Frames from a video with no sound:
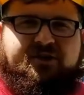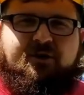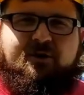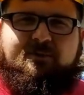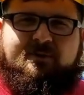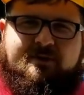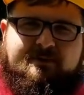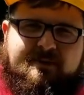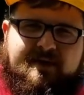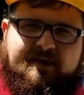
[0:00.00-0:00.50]
hope
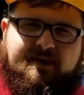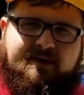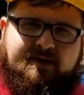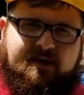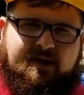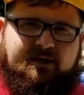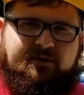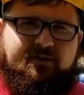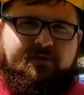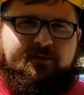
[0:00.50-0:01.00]
you make it
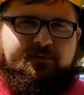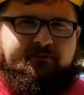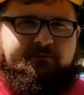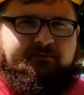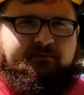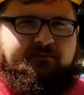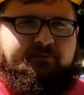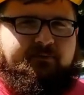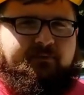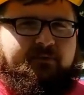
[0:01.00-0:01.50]
nathan
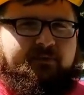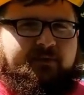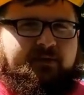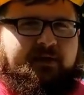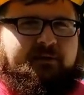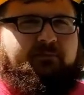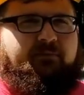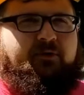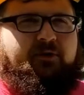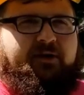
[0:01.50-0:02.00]

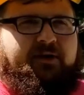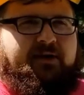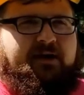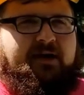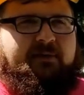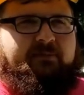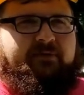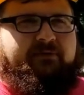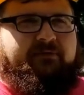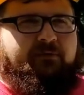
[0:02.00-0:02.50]
i'm really
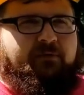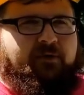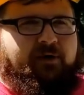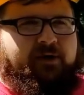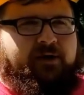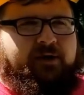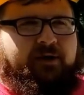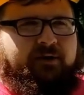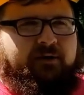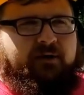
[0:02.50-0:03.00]
happy for
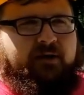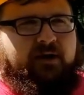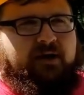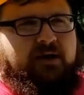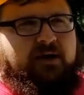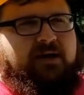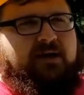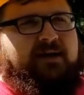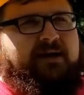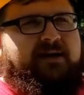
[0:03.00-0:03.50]
you
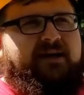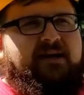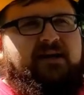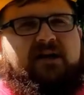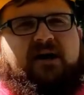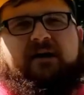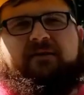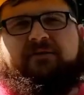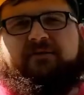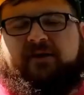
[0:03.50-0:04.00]
and i
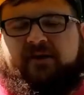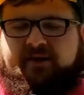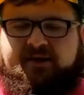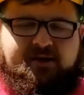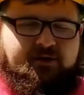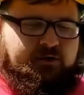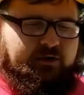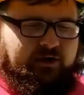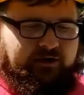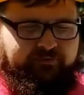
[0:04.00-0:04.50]
cannot thank
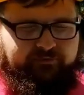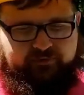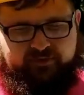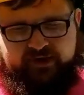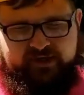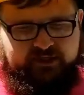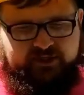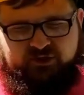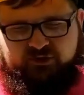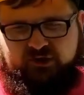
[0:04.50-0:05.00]
you enough for
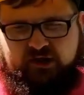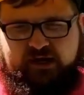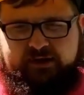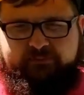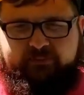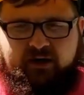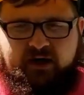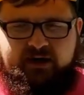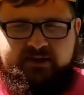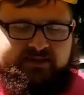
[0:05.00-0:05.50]
these
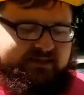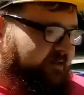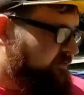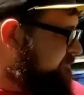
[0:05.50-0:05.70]
tripods it